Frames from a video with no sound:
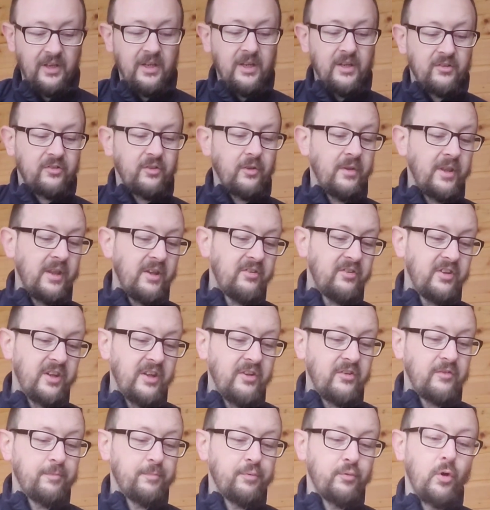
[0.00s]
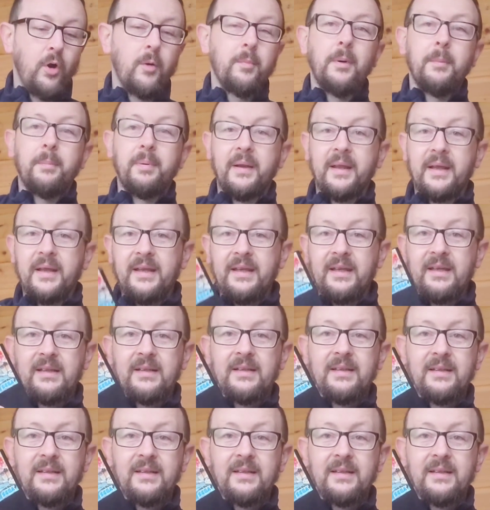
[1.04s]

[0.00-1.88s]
So this is probably